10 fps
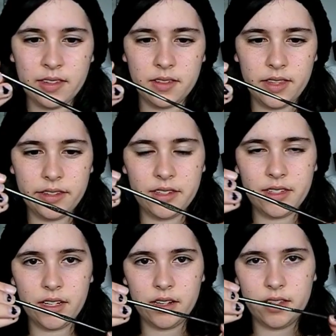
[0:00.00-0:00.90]
So this
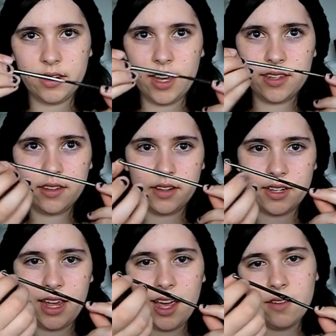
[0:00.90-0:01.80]
is a good size
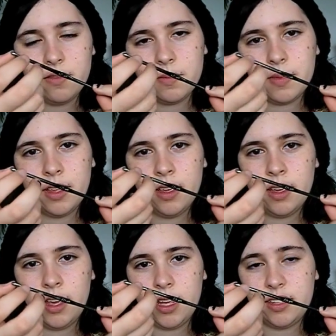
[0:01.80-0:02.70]
hook to have.
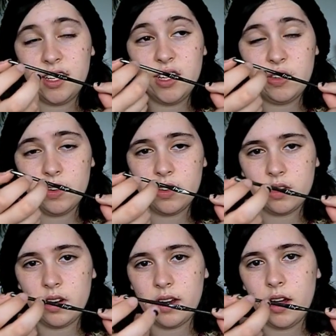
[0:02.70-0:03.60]
It's easier to
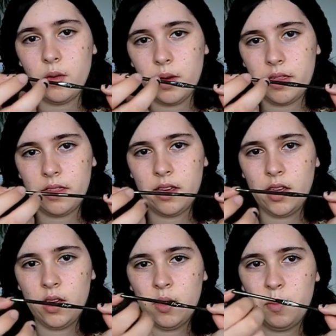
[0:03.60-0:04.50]
start out with
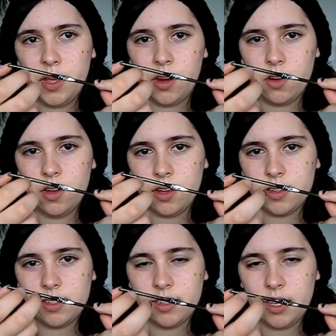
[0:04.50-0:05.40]
bigger
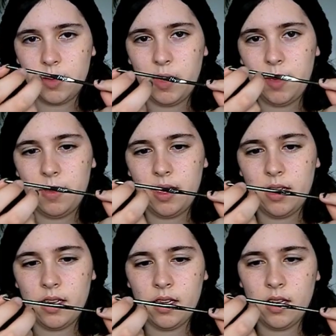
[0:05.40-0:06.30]
hooks, like maybe
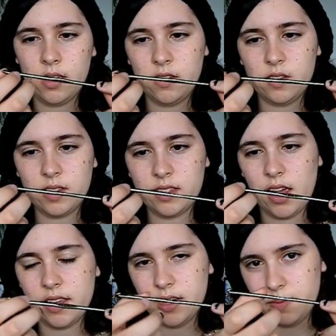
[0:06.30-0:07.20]
just a
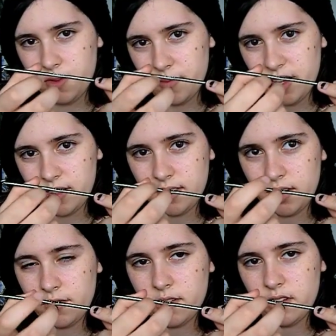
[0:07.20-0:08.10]
size up from
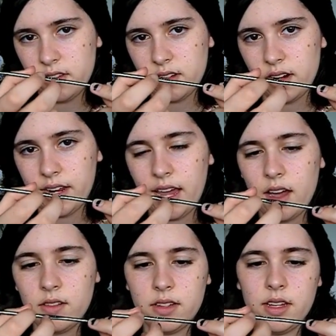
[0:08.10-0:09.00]
this if you're just starting
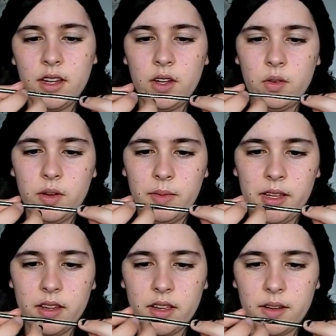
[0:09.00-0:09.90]
out would be
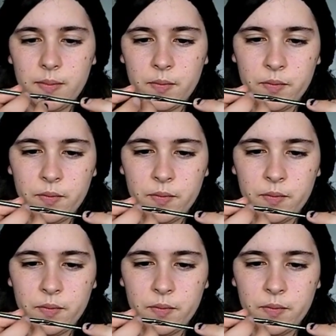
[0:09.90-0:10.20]
good.